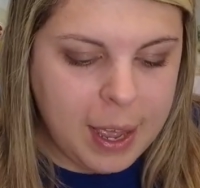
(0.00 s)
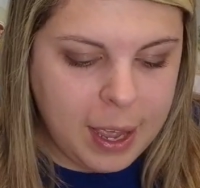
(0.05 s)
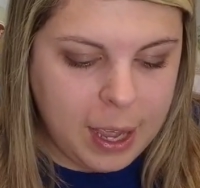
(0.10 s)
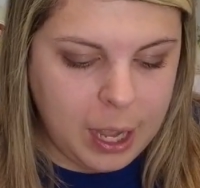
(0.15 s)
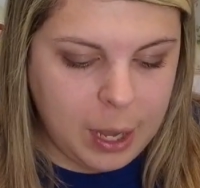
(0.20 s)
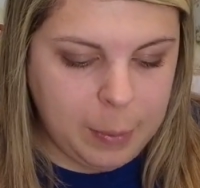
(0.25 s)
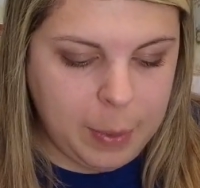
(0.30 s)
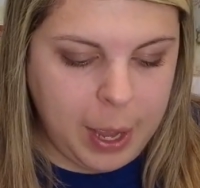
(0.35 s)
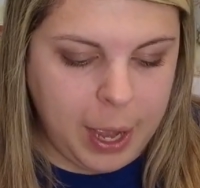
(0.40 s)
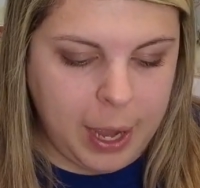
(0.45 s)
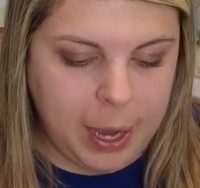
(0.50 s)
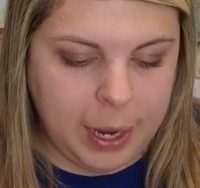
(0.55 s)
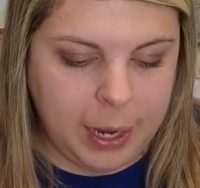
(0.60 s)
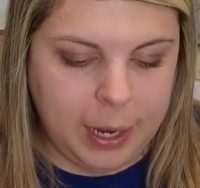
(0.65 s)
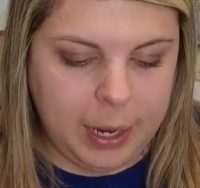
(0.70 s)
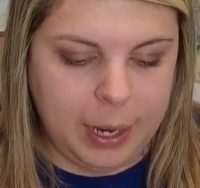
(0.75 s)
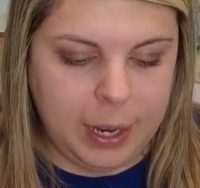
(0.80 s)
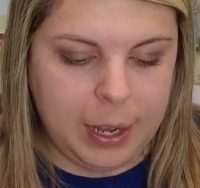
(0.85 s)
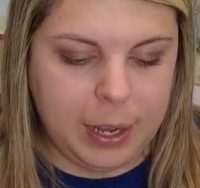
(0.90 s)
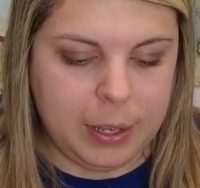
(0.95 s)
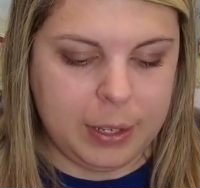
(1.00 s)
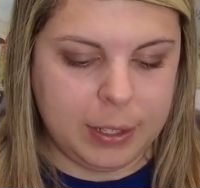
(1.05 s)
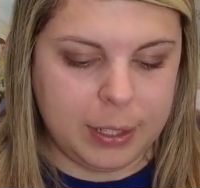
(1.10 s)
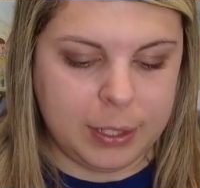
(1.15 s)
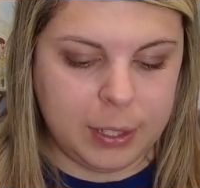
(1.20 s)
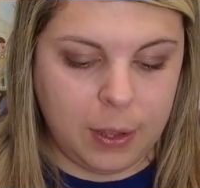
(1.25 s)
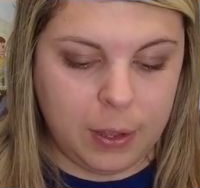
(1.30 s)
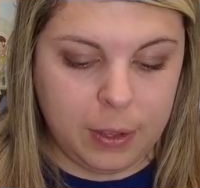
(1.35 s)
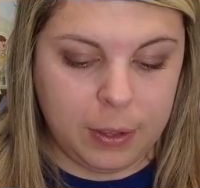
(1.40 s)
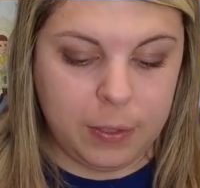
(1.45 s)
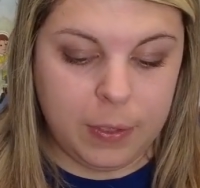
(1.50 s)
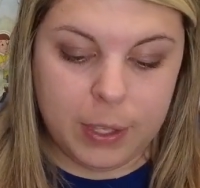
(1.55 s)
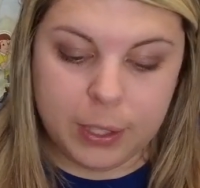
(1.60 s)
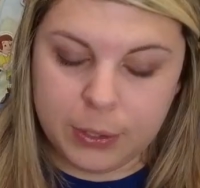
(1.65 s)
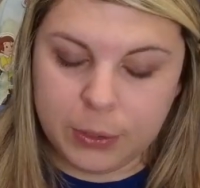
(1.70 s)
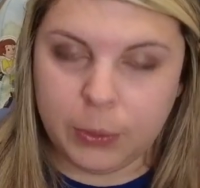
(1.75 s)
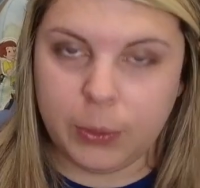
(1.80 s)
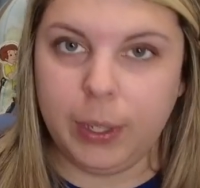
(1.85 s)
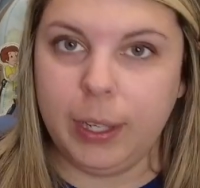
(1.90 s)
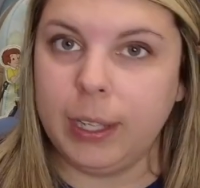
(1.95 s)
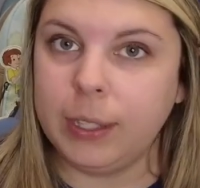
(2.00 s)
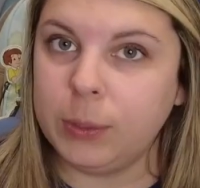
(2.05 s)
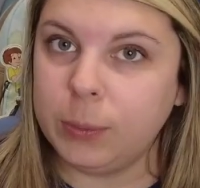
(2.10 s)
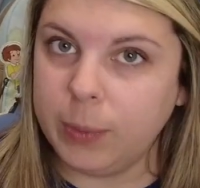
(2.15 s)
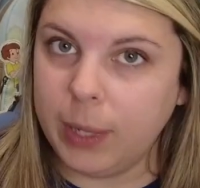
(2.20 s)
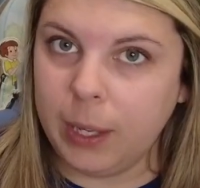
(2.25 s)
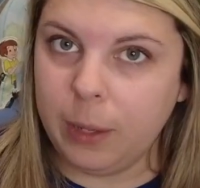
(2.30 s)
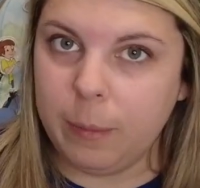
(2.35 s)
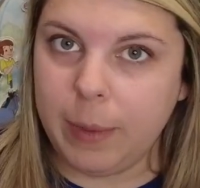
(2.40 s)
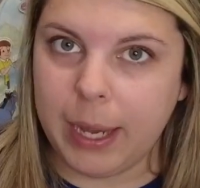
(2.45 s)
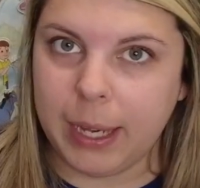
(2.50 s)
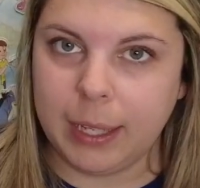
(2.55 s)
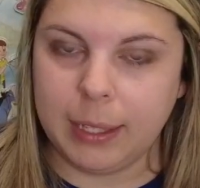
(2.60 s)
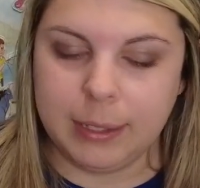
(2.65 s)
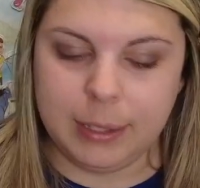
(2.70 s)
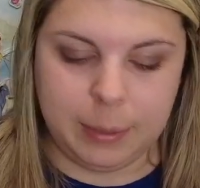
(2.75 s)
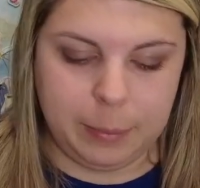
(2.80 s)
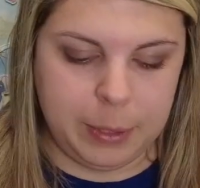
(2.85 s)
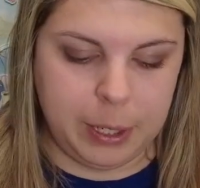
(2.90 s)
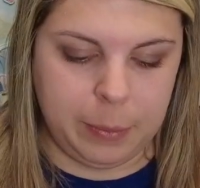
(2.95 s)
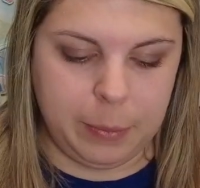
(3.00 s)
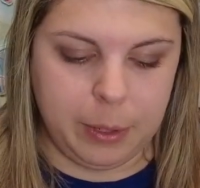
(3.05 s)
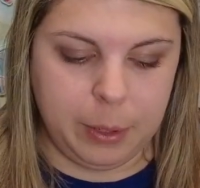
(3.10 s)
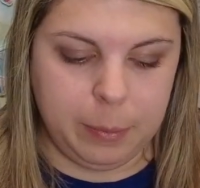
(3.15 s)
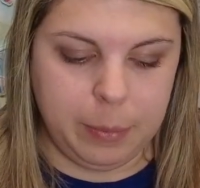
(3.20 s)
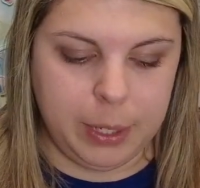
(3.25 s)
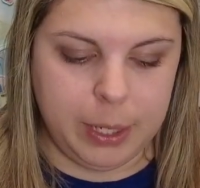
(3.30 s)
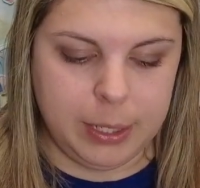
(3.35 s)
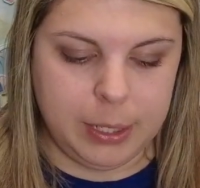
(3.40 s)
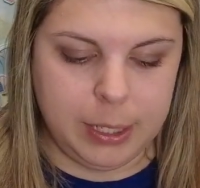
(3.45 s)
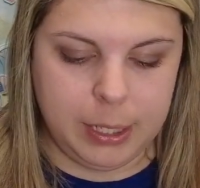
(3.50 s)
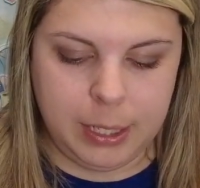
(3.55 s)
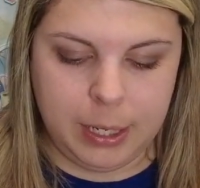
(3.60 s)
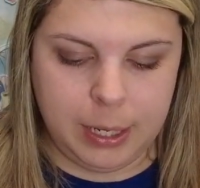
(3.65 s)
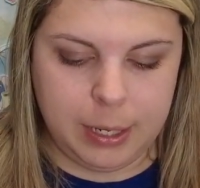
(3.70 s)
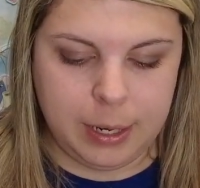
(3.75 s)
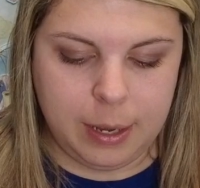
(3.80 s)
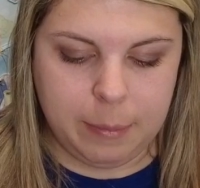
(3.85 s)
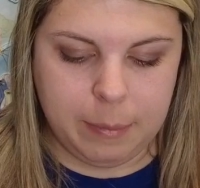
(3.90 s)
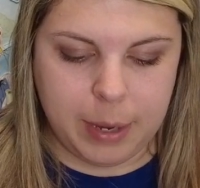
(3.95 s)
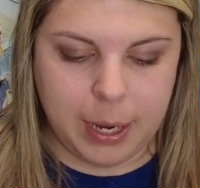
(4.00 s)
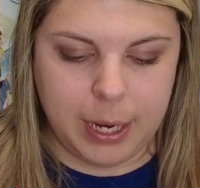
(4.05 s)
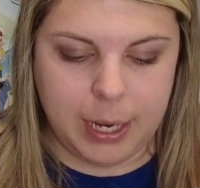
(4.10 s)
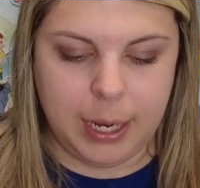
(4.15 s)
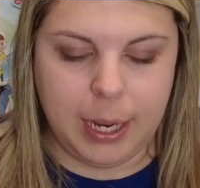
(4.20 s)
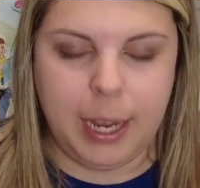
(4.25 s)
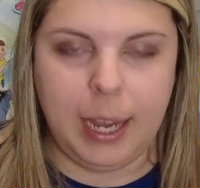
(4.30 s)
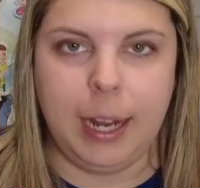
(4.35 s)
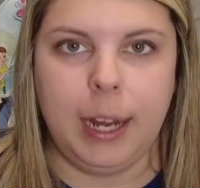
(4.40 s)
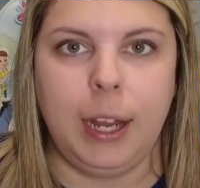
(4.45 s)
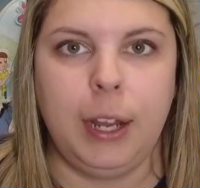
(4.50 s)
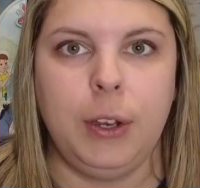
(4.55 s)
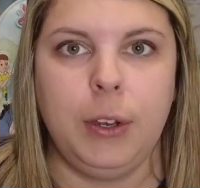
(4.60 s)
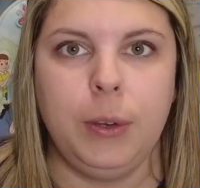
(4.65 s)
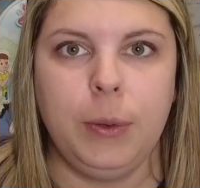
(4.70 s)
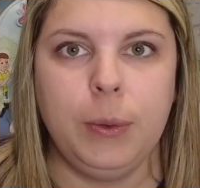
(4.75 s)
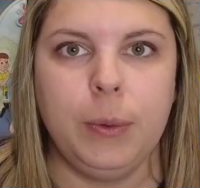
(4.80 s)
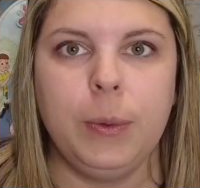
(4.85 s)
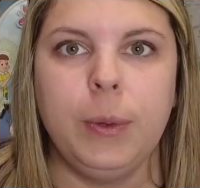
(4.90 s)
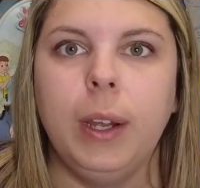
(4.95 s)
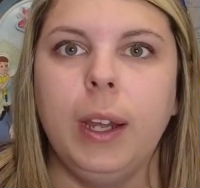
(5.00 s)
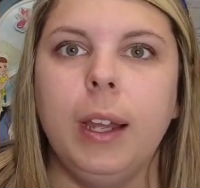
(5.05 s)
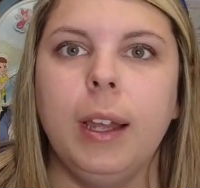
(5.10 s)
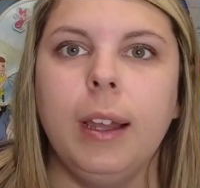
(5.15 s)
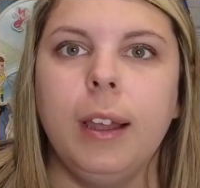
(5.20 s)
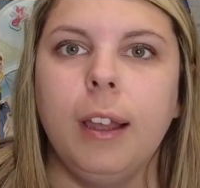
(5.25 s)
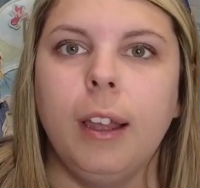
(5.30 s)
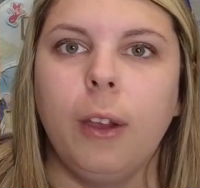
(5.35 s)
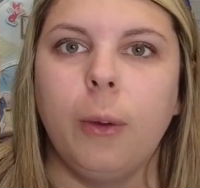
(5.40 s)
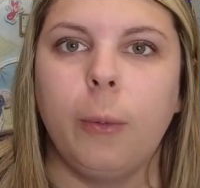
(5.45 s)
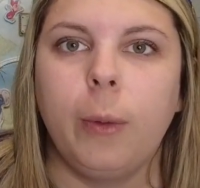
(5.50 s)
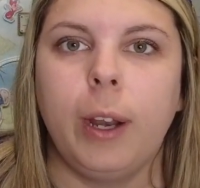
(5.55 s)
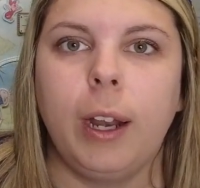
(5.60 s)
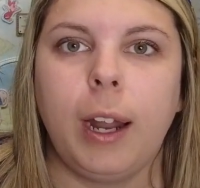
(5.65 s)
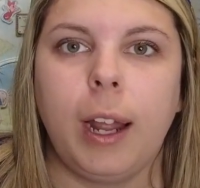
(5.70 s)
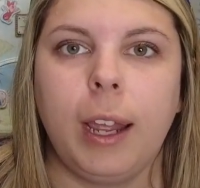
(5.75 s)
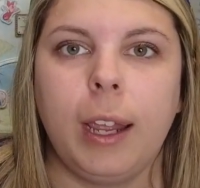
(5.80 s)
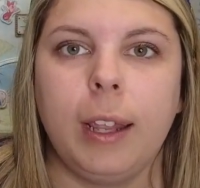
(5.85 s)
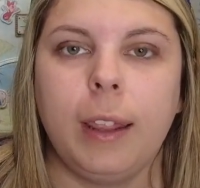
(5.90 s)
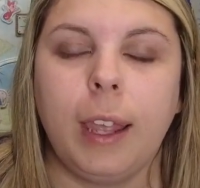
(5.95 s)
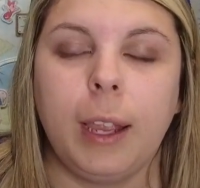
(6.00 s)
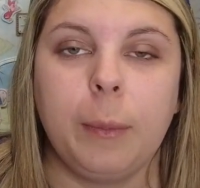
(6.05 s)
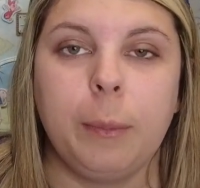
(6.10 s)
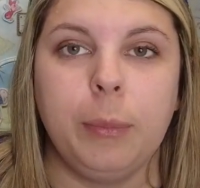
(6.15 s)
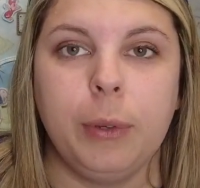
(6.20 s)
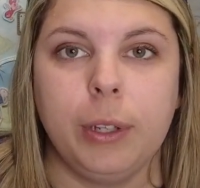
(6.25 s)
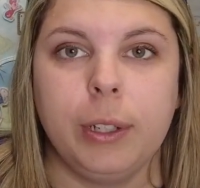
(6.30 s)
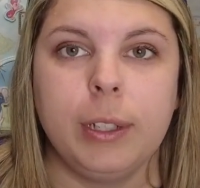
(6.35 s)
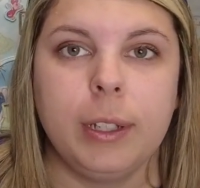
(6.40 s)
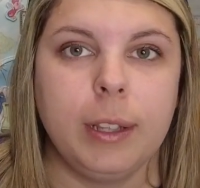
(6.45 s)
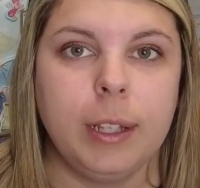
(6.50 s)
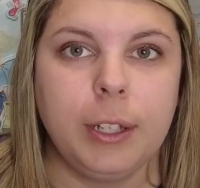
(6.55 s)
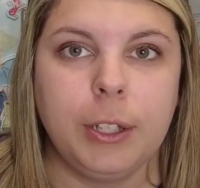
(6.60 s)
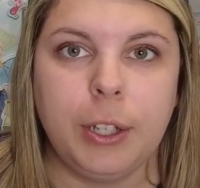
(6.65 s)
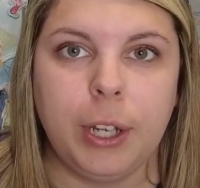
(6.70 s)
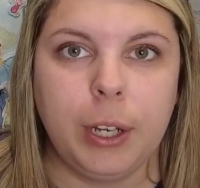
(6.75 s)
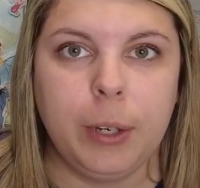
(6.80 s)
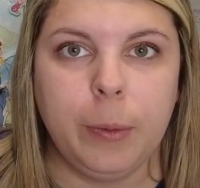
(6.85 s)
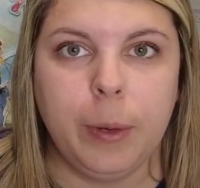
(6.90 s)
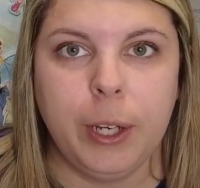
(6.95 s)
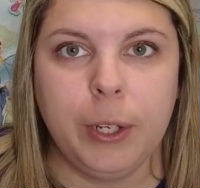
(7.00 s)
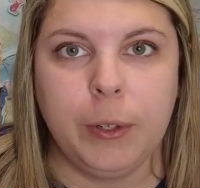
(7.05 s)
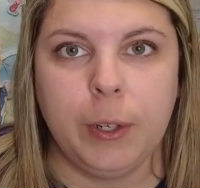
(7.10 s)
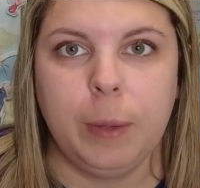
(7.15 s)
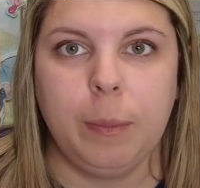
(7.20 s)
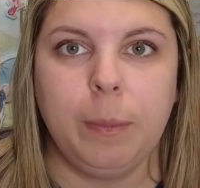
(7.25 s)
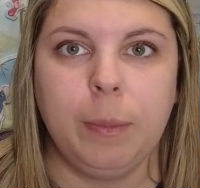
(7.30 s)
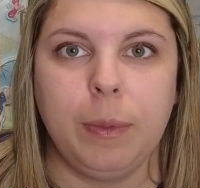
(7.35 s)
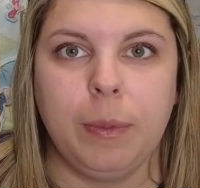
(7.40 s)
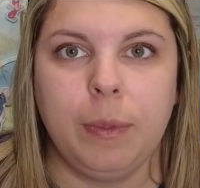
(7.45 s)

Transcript: I saw this toy as well back in September, but didn't end up buying it, and I knew when I booked this January trip